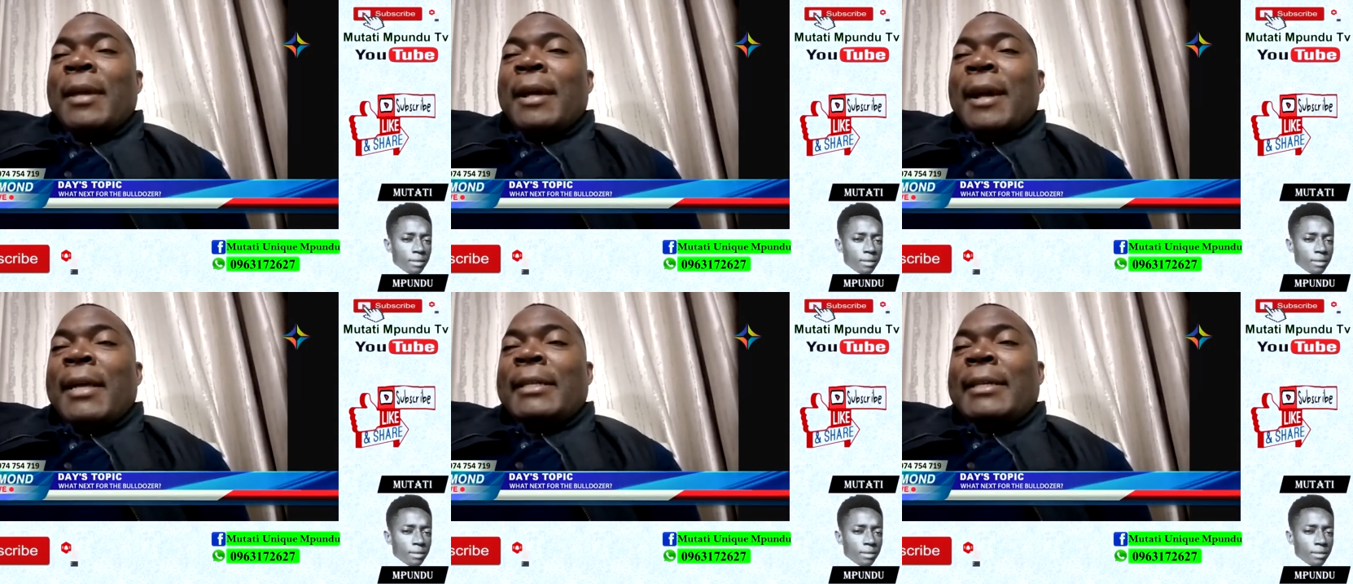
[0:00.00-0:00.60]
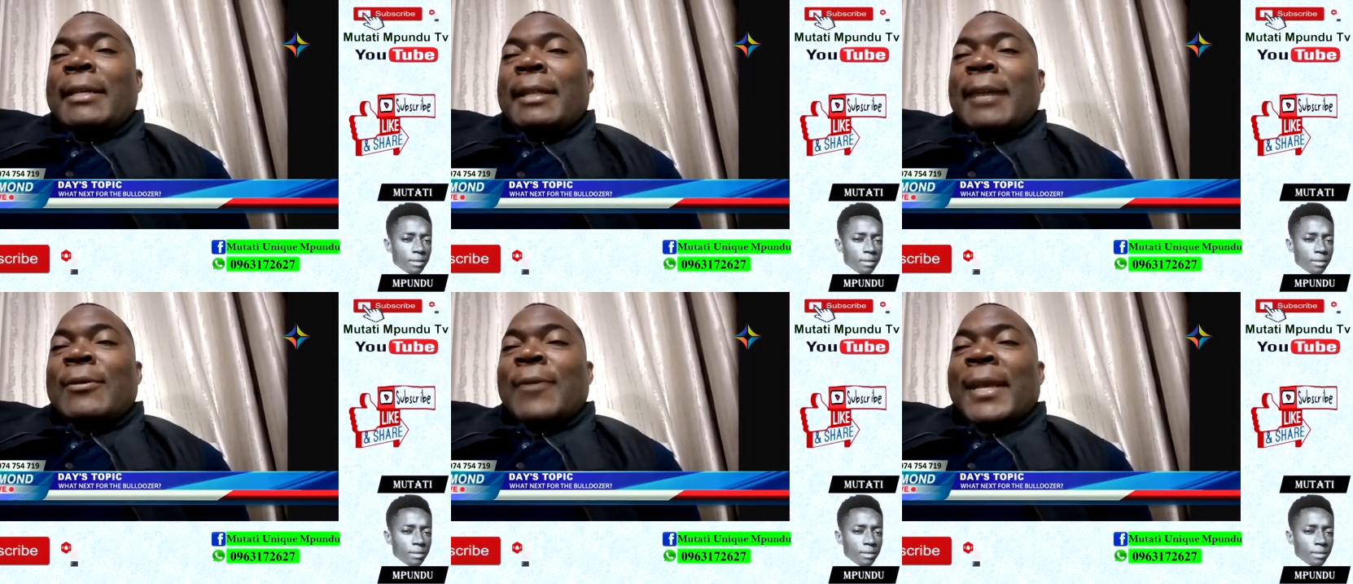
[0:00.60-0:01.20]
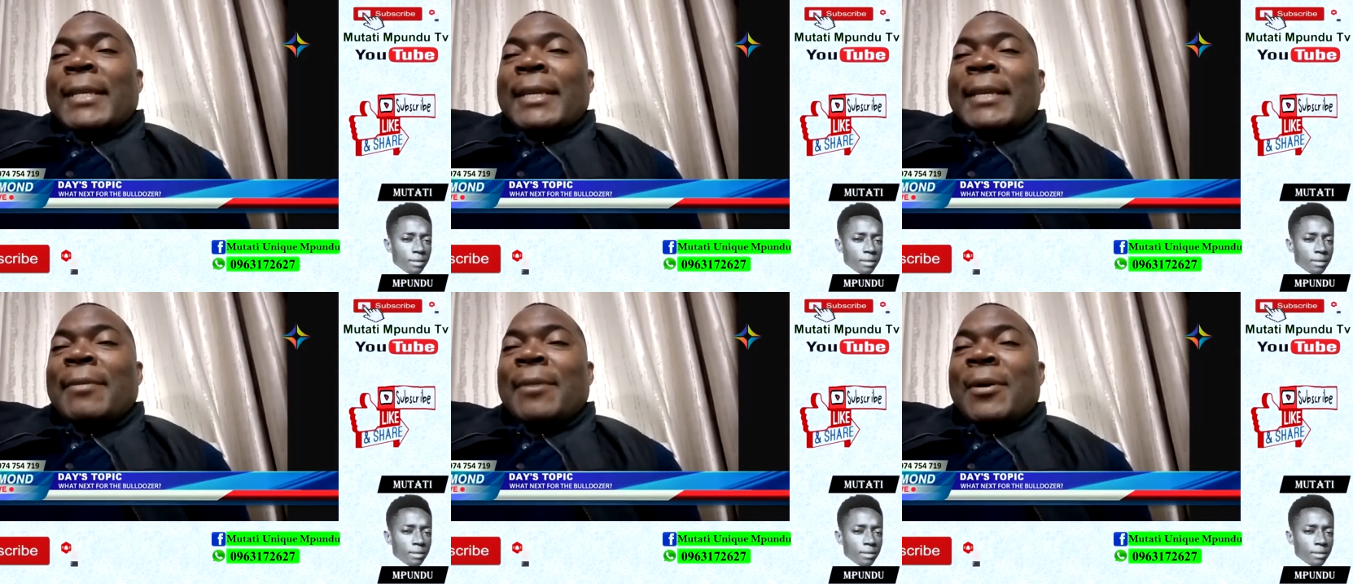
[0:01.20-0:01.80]
Speaker 1: answering that
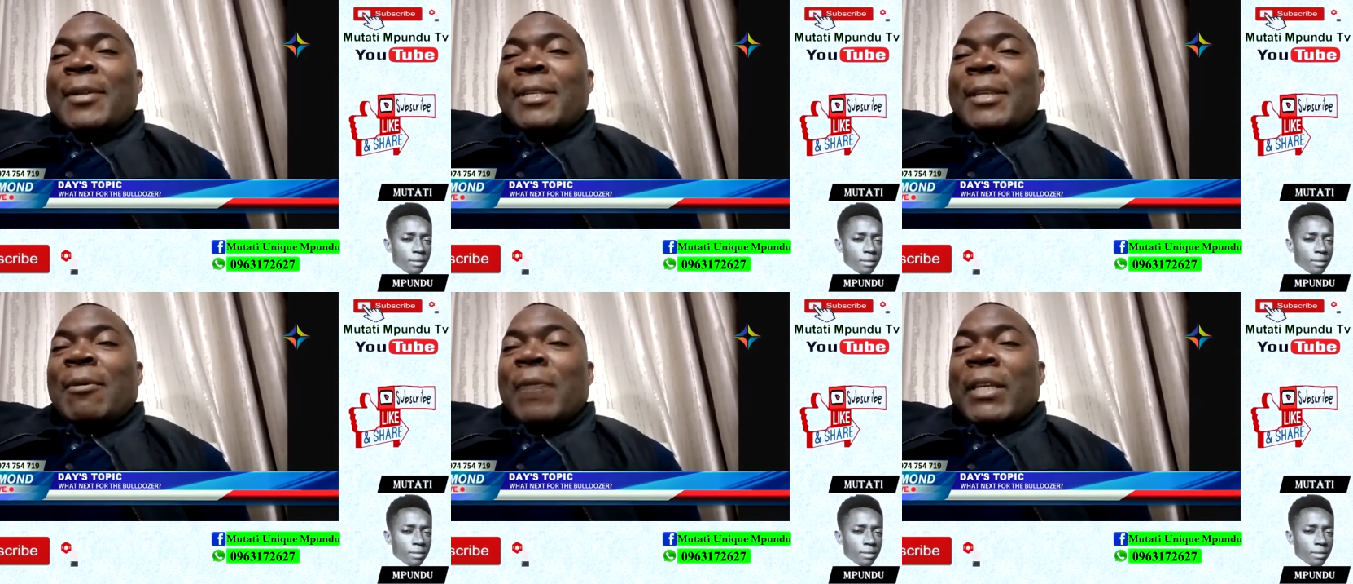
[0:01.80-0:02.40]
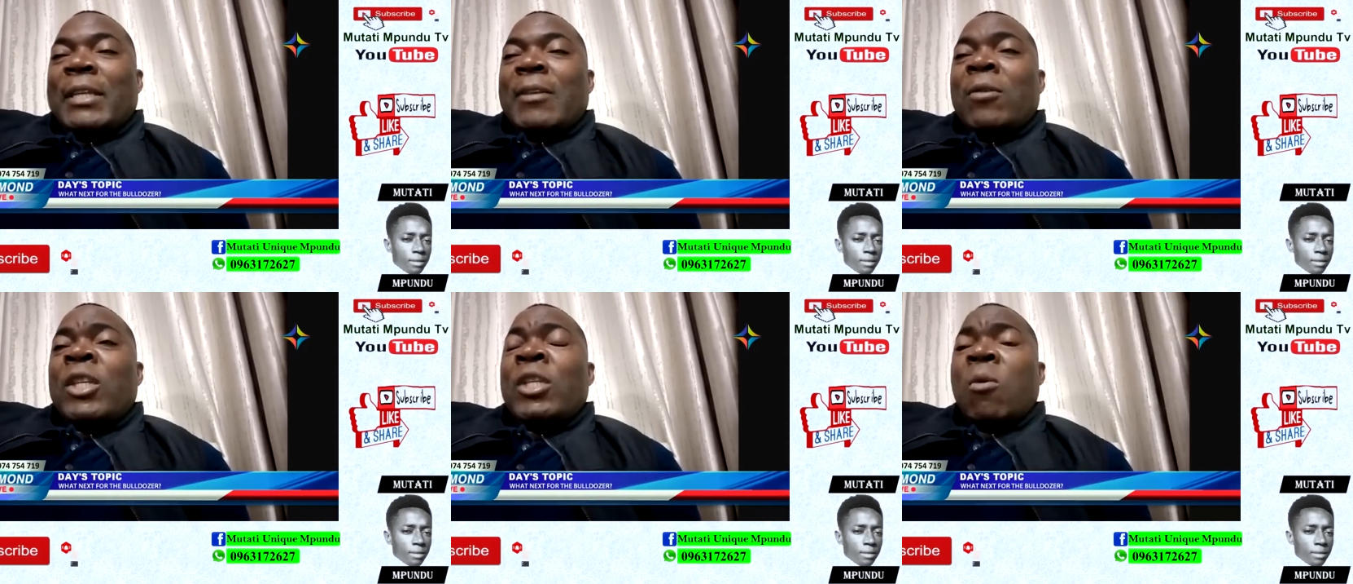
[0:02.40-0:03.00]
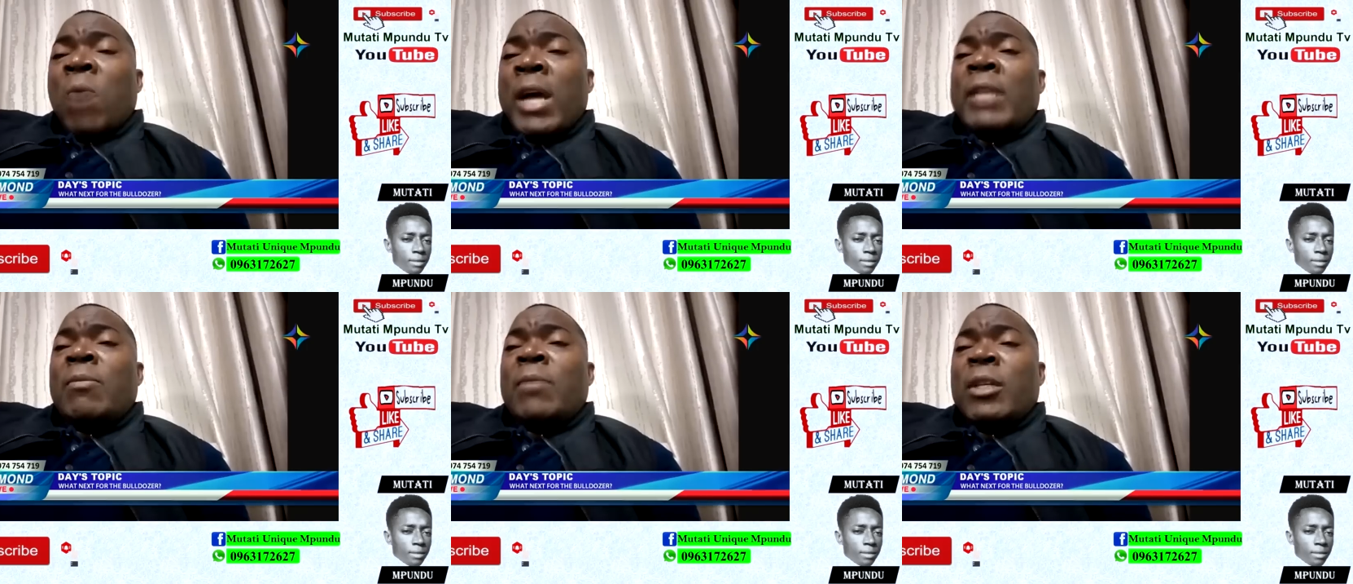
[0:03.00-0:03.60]
question, because the question which they
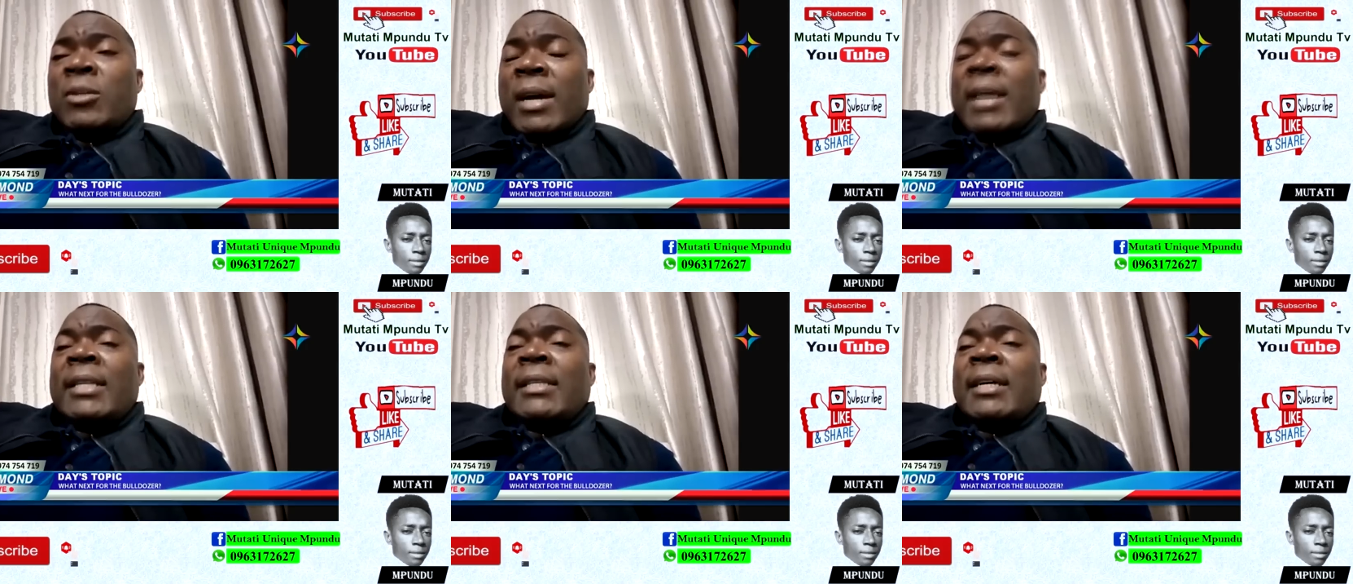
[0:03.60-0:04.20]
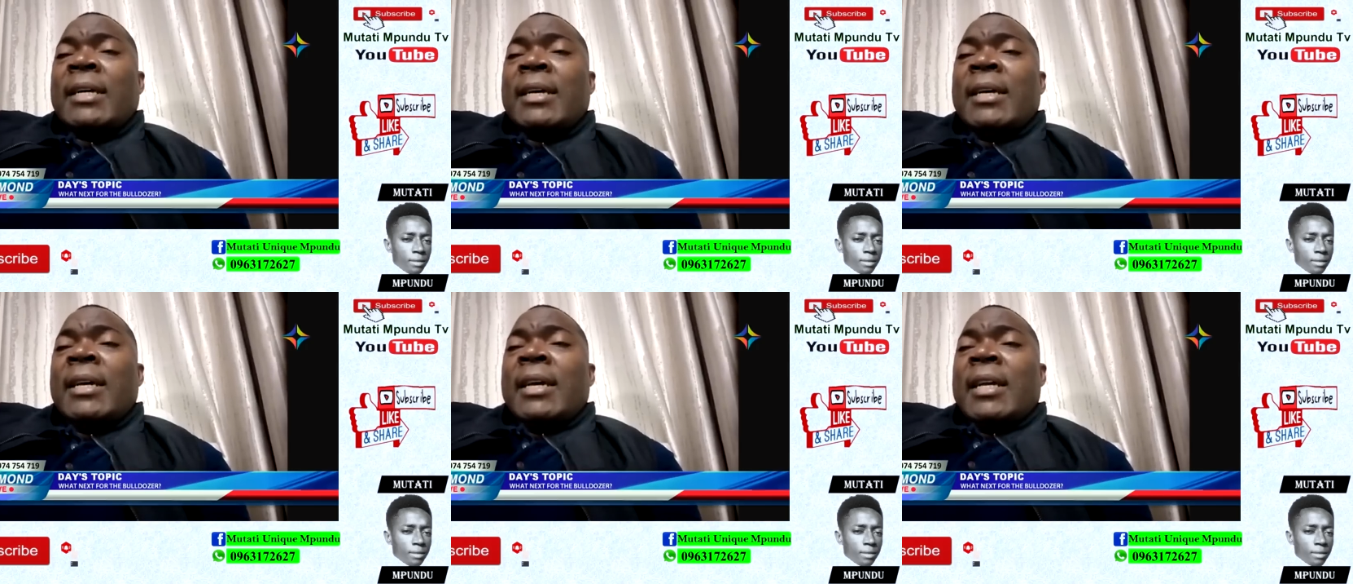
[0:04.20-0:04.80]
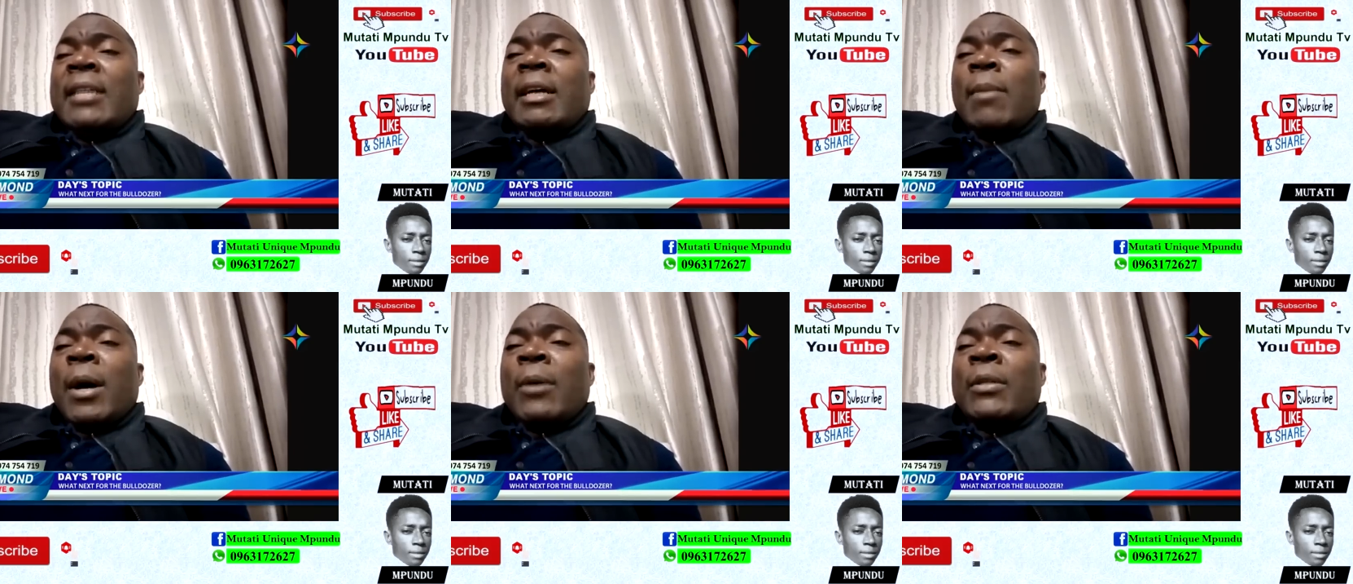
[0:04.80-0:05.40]
want me to answer, it's
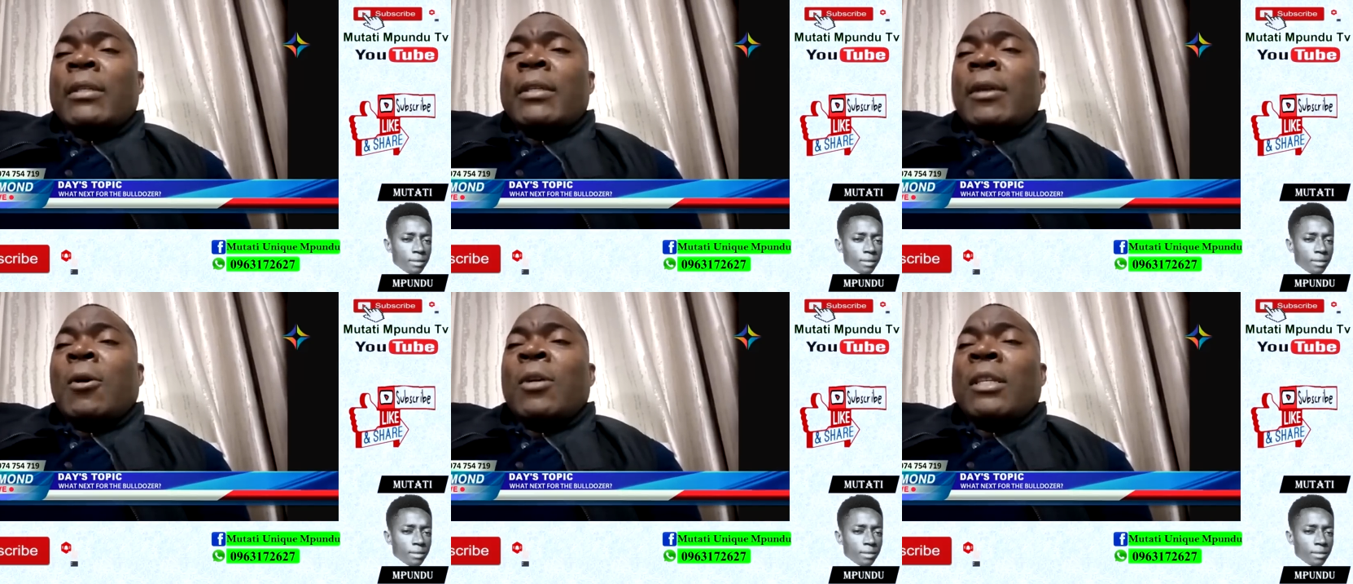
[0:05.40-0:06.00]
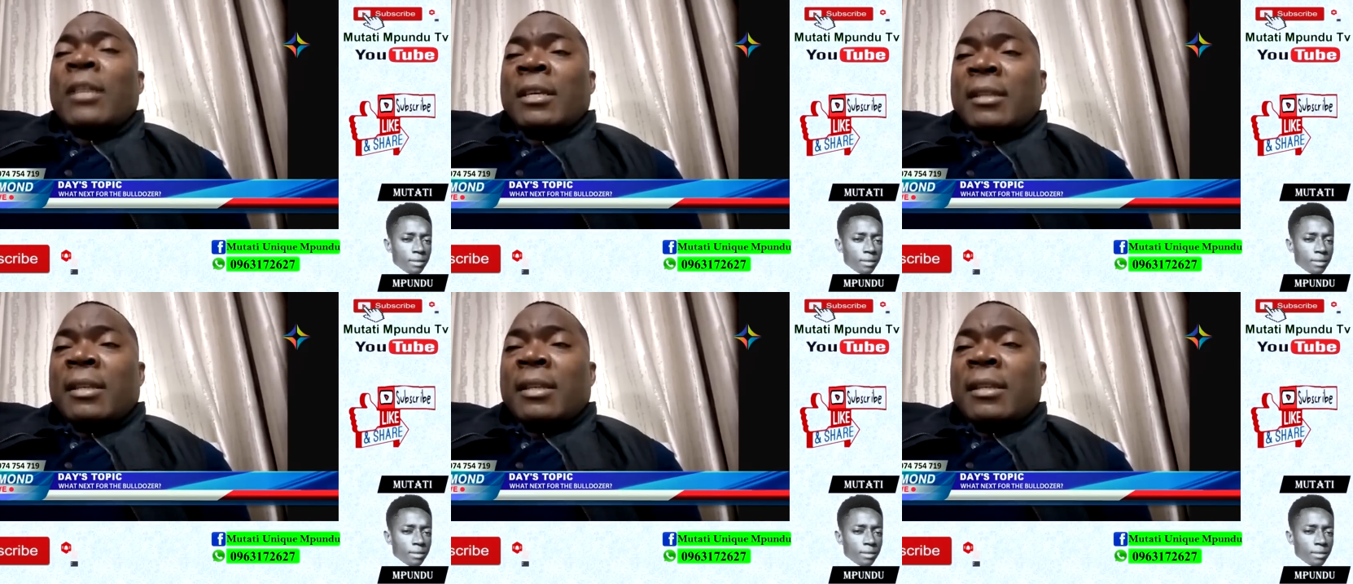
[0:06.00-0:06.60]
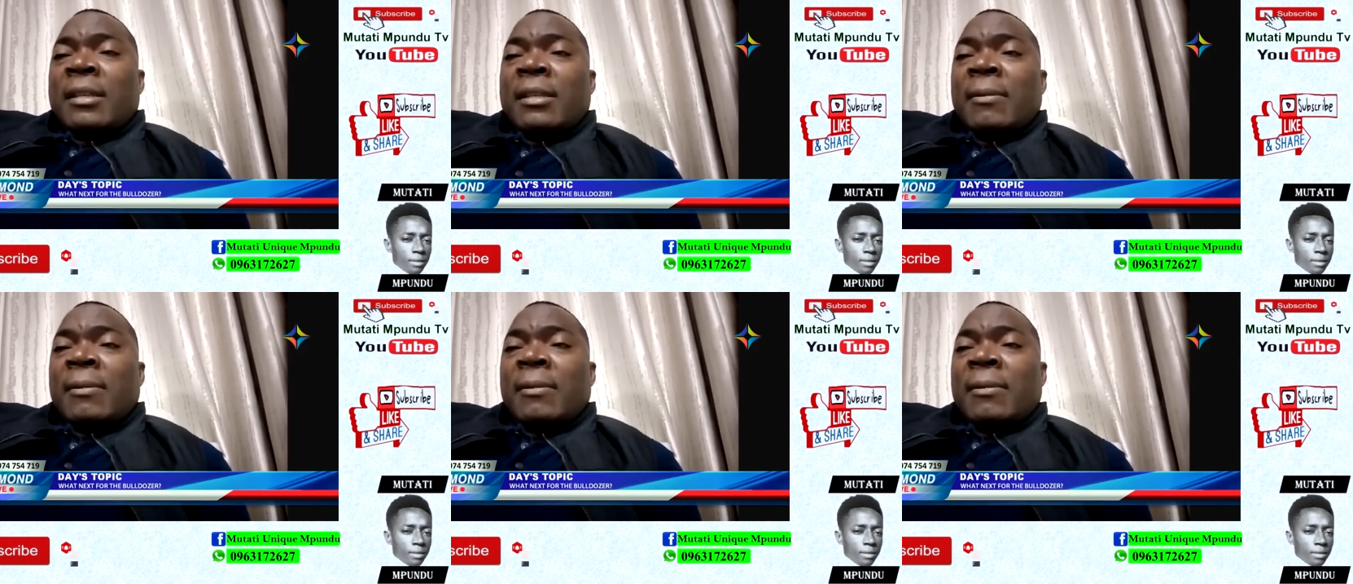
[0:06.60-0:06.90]
about the court cases.